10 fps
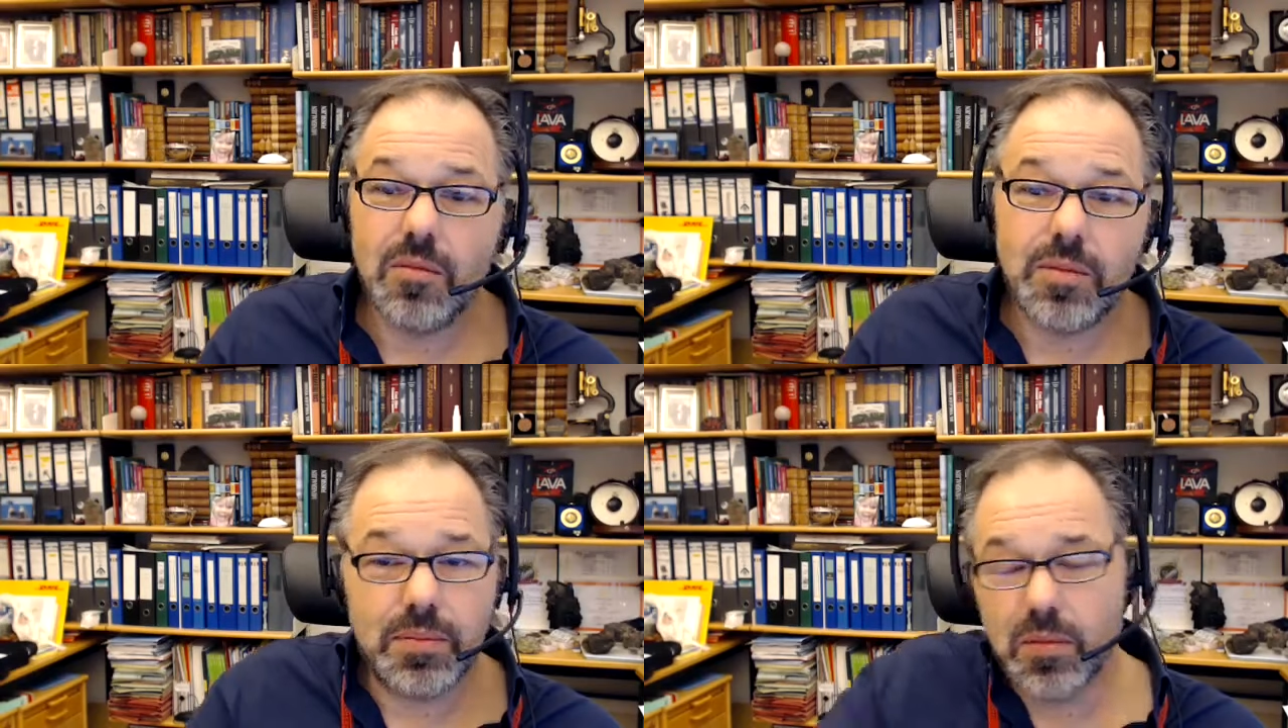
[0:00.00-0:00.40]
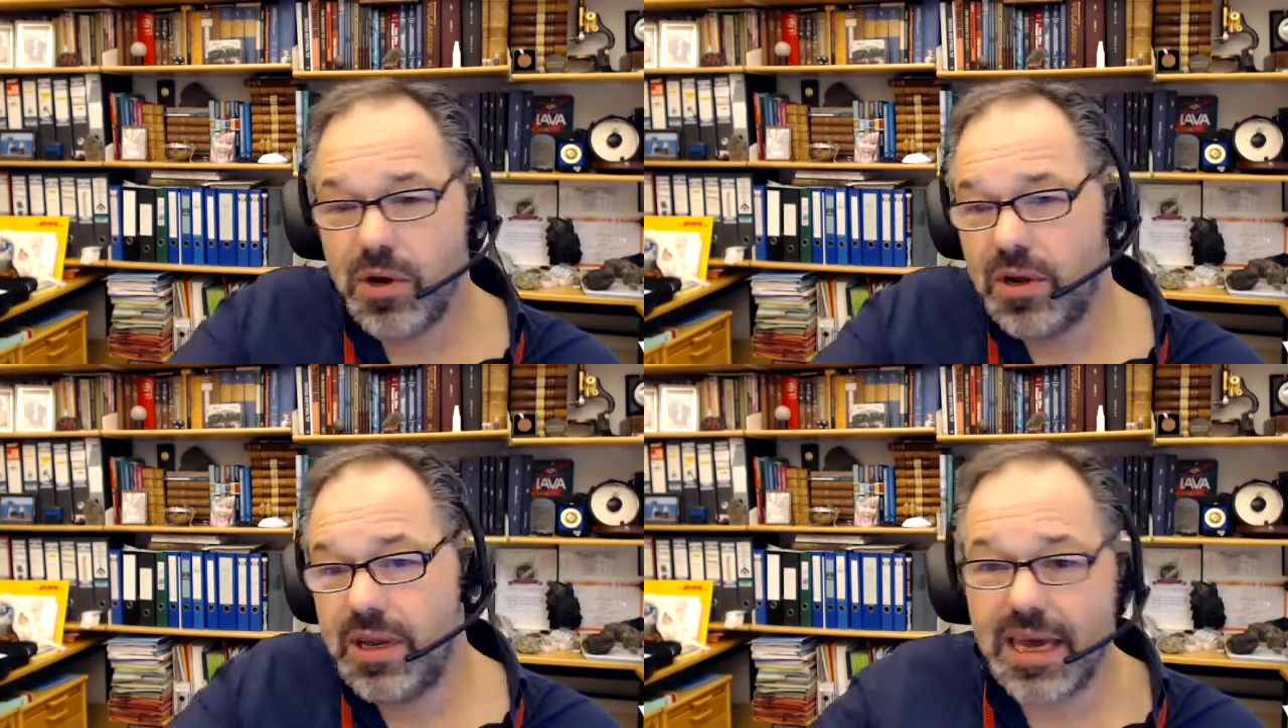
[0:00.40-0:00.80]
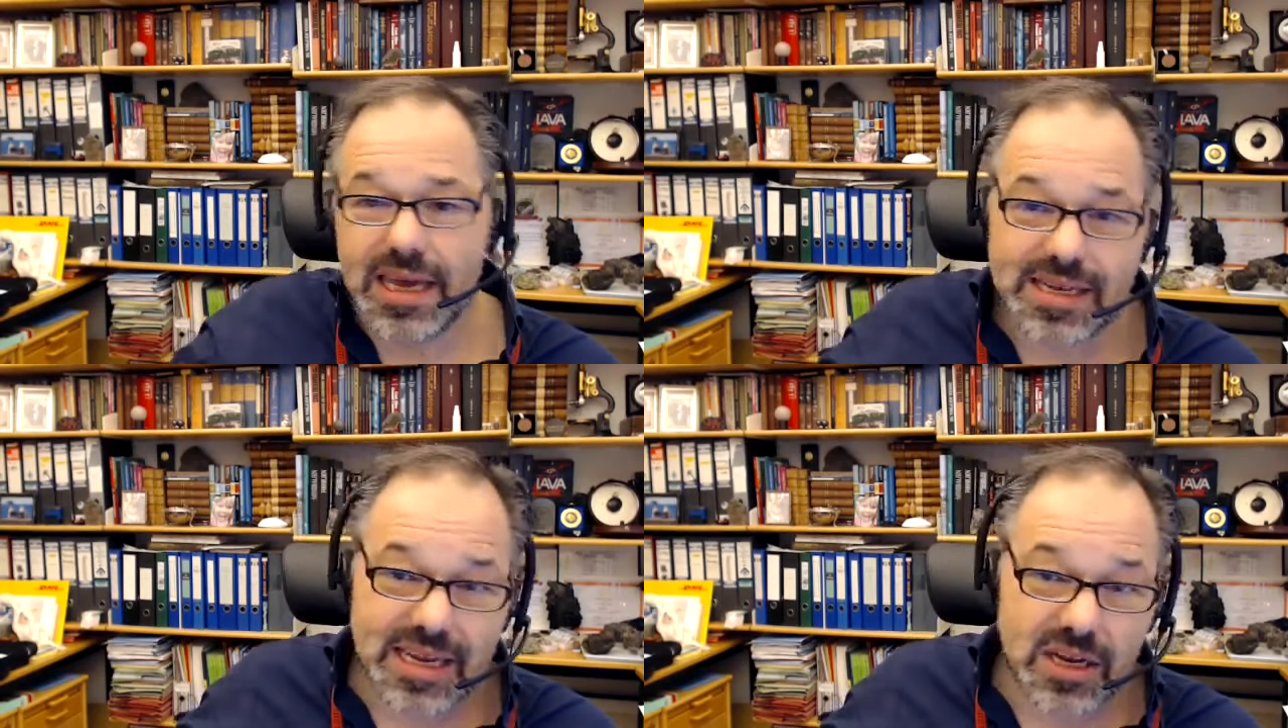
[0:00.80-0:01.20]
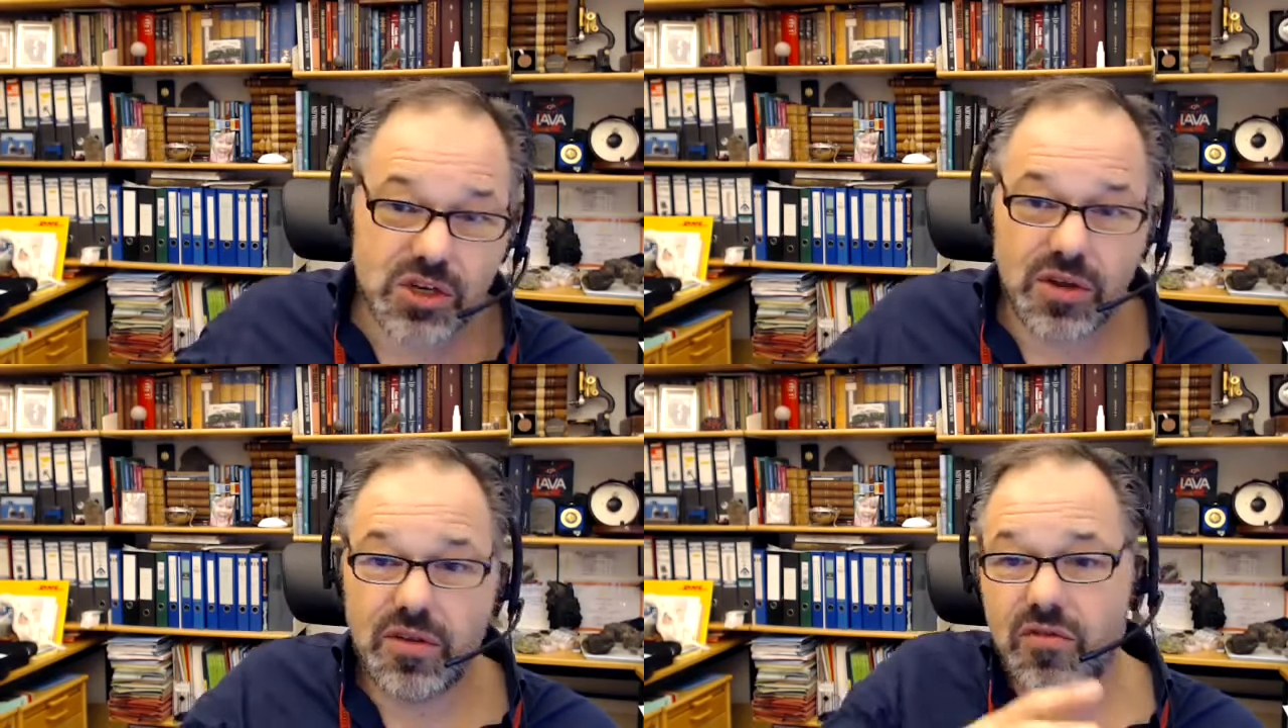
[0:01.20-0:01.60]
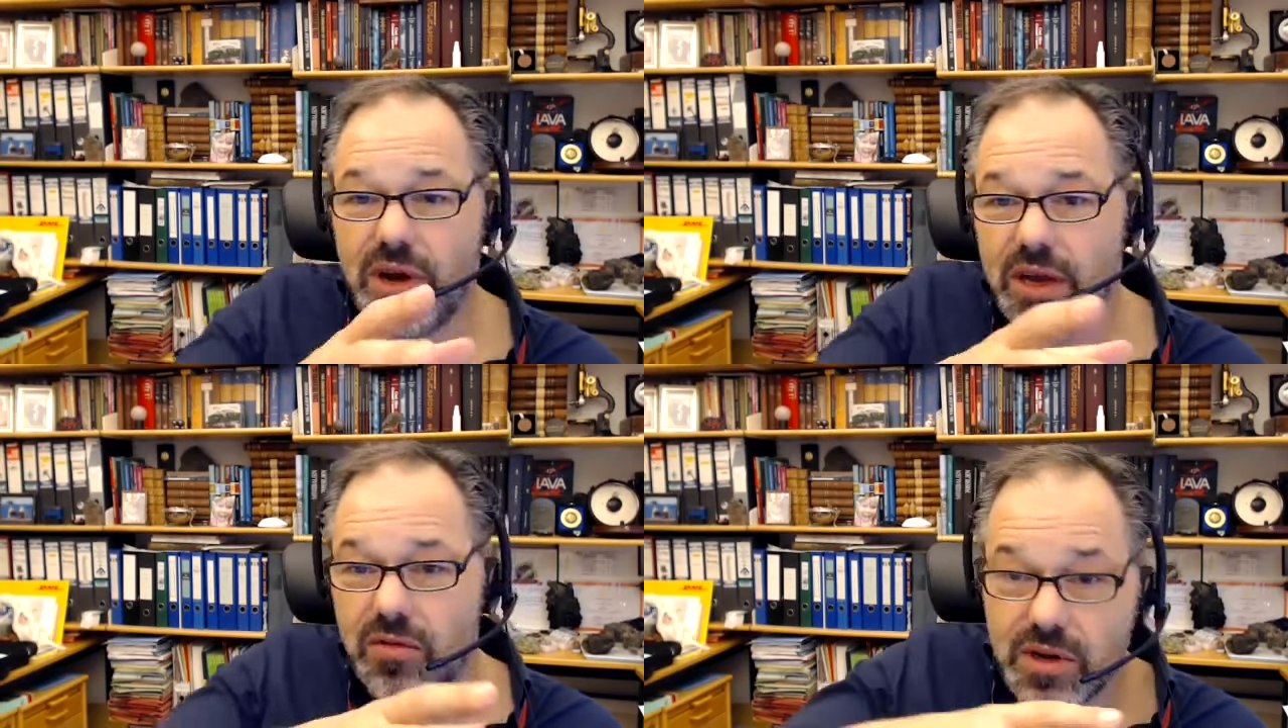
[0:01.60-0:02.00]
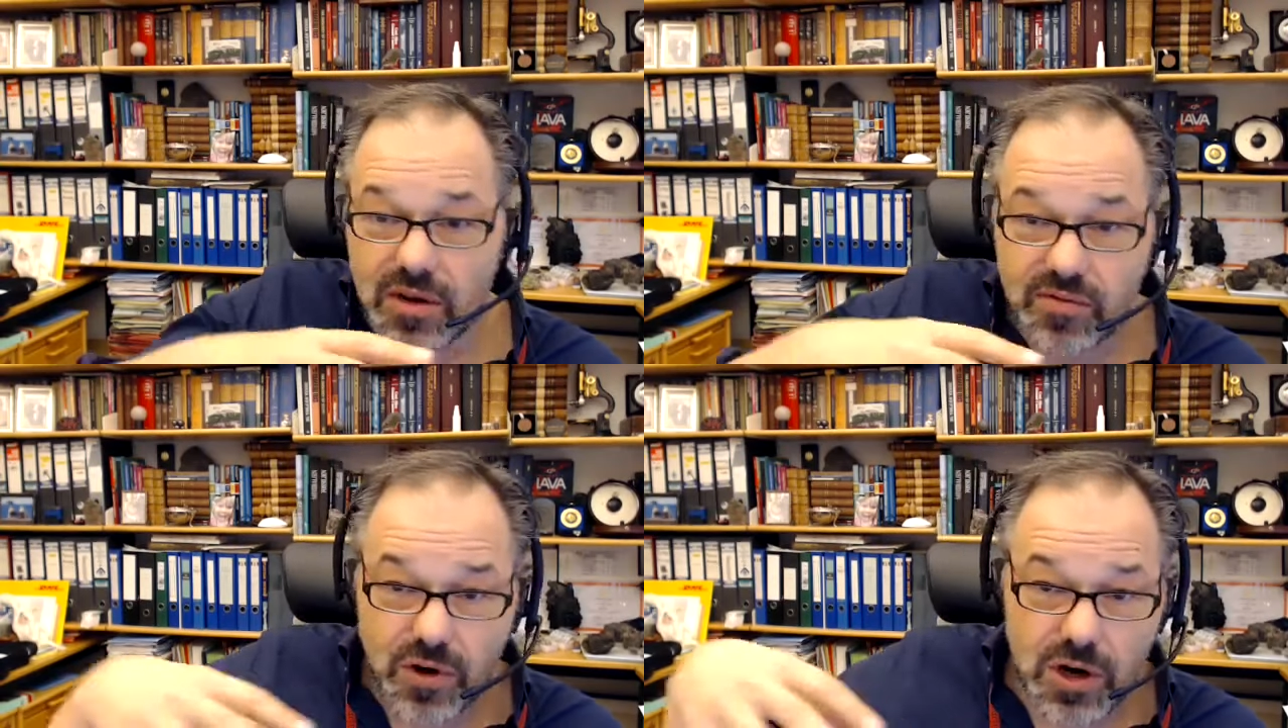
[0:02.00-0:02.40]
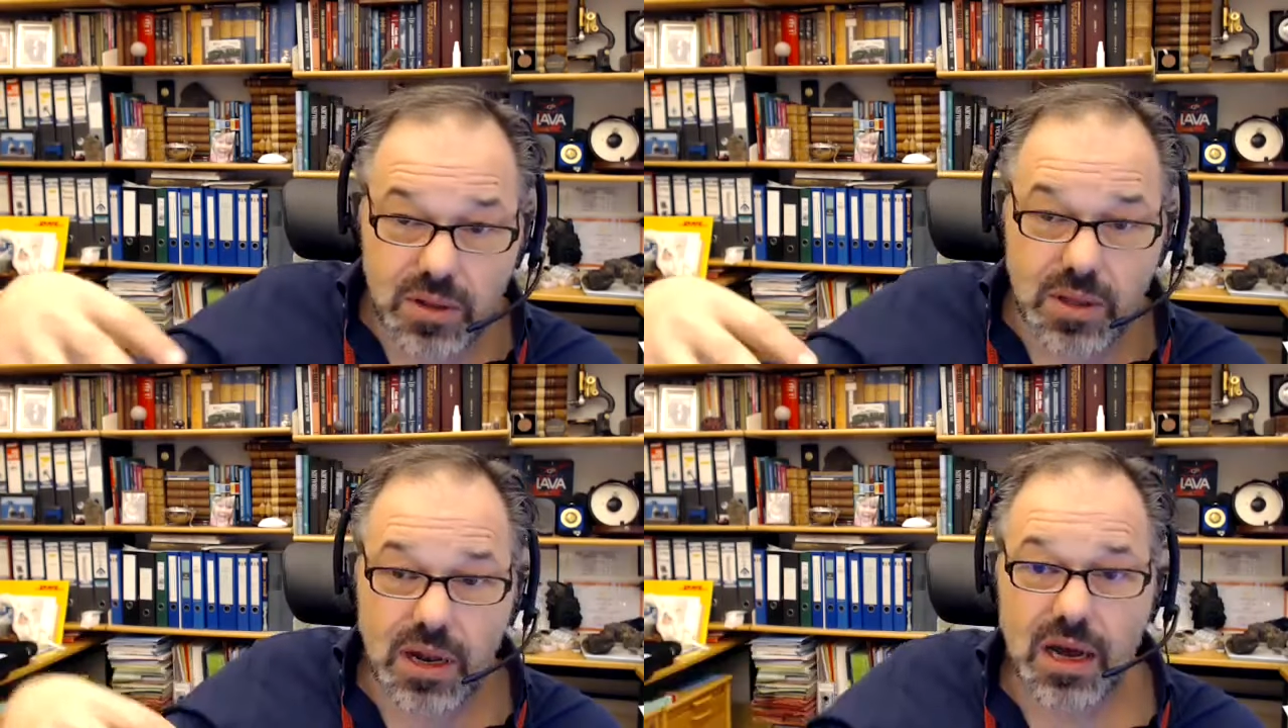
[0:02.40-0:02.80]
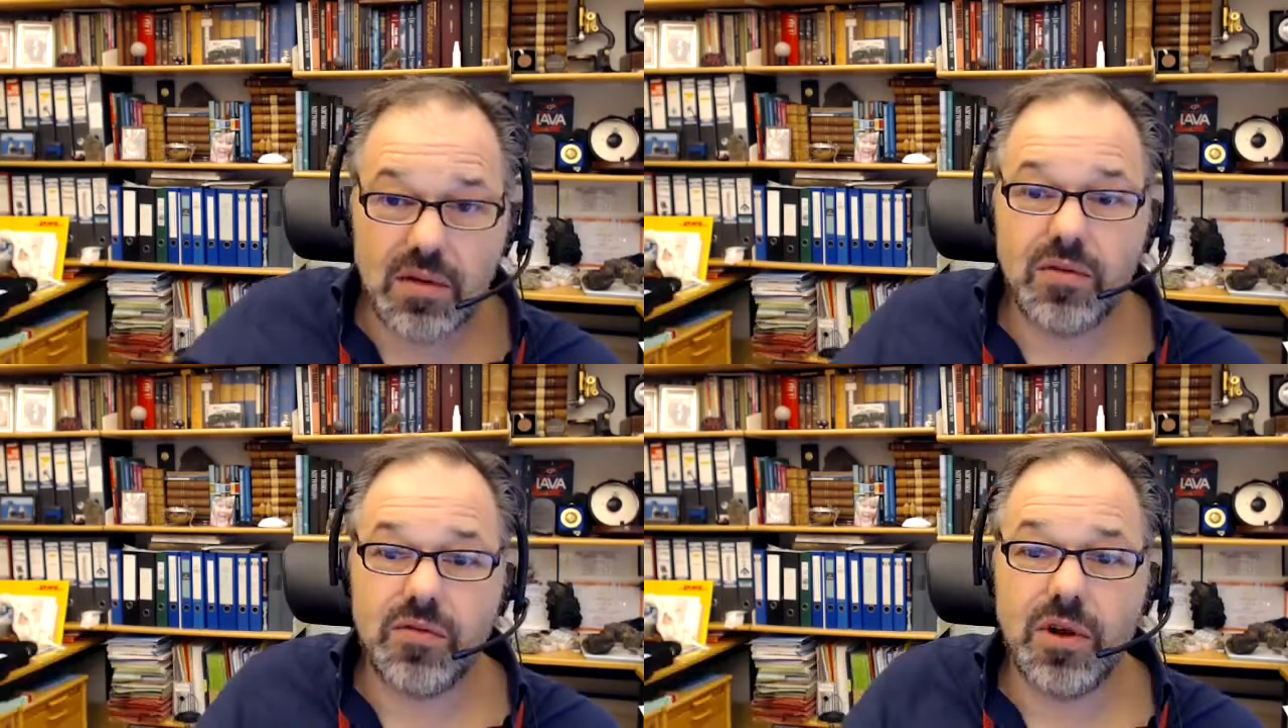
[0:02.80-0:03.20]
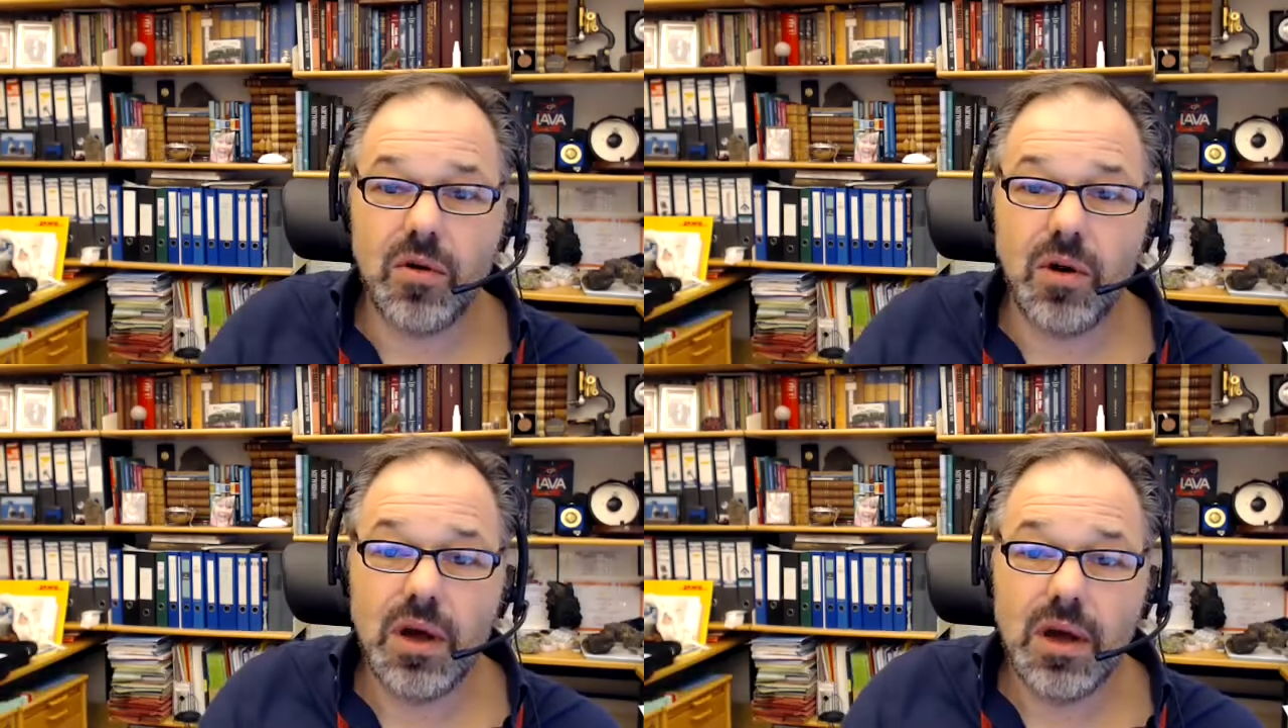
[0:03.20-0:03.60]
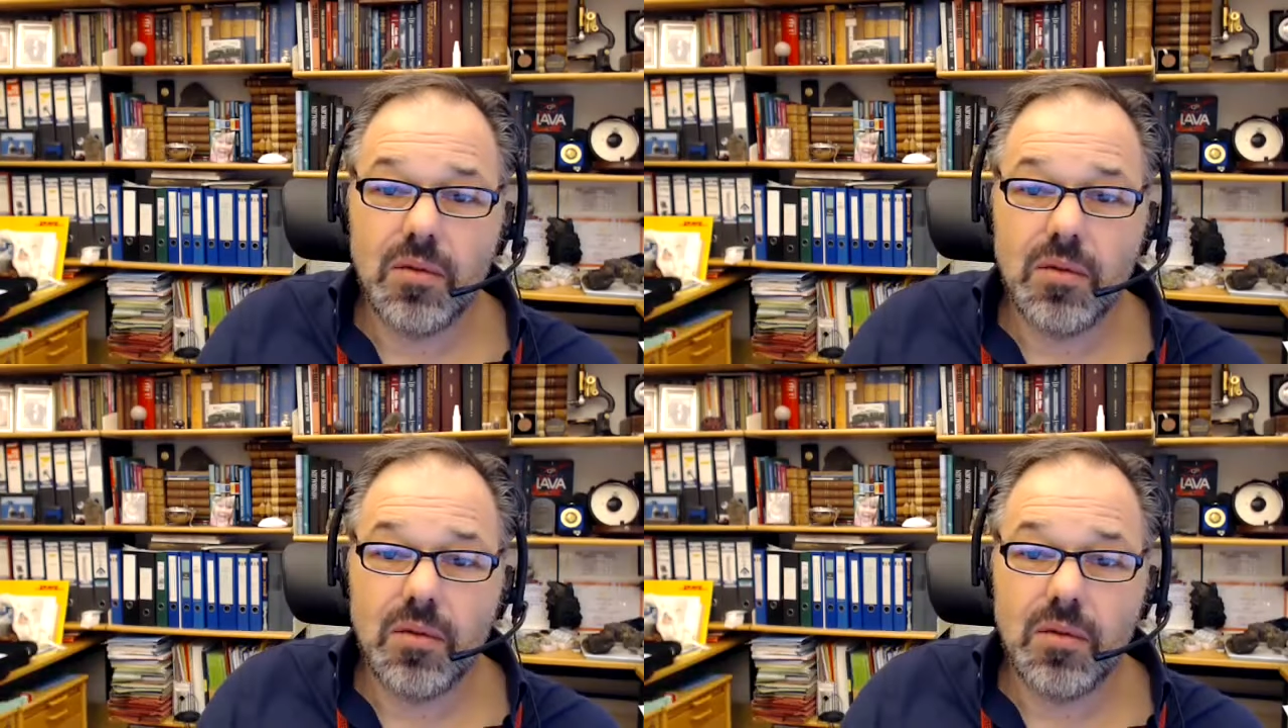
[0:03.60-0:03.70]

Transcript: People were digging ditches trying to divert the lava flow.